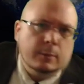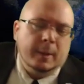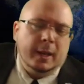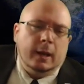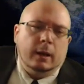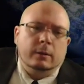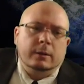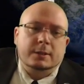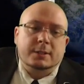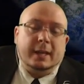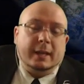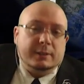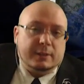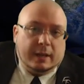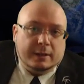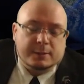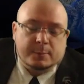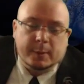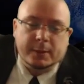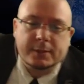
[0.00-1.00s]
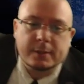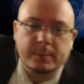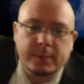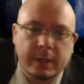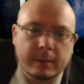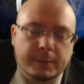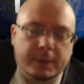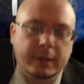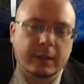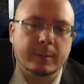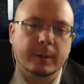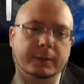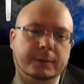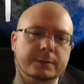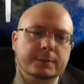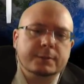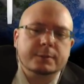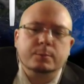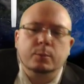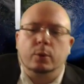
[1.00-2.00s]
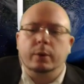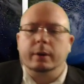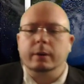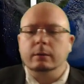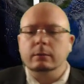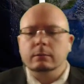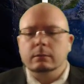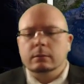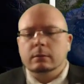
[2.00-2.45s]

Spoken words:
me out, because I spent some time thinking about this morning.